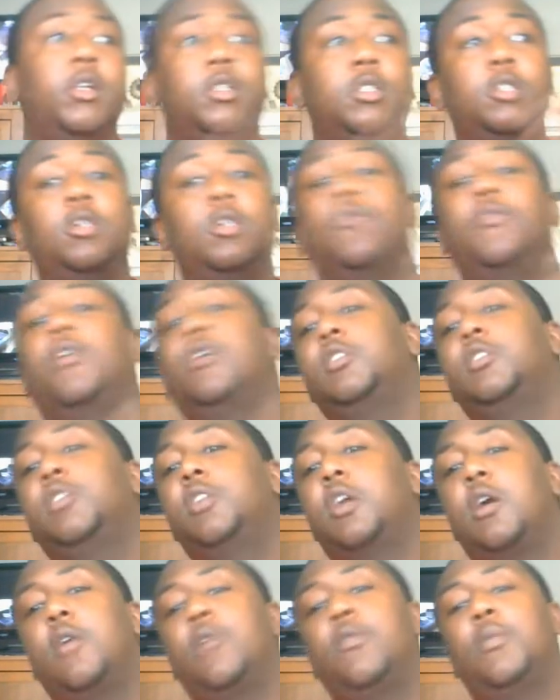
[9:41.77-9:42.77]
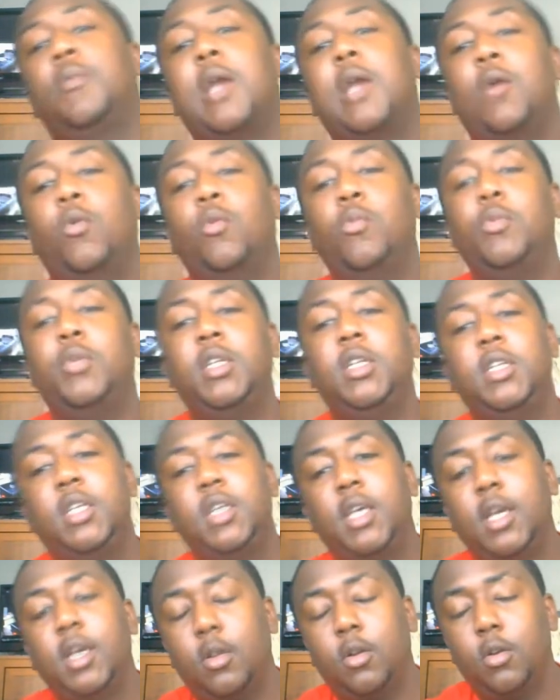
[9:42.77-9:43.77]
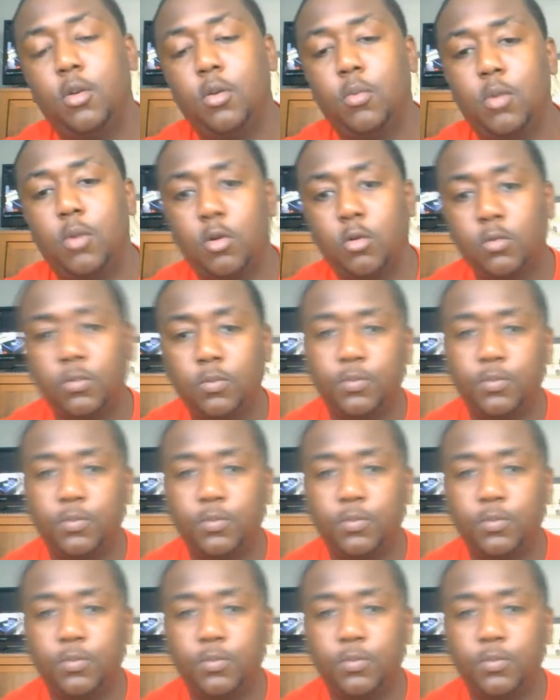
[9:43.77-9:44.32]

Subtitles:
So first off, I'm not with PTL no more.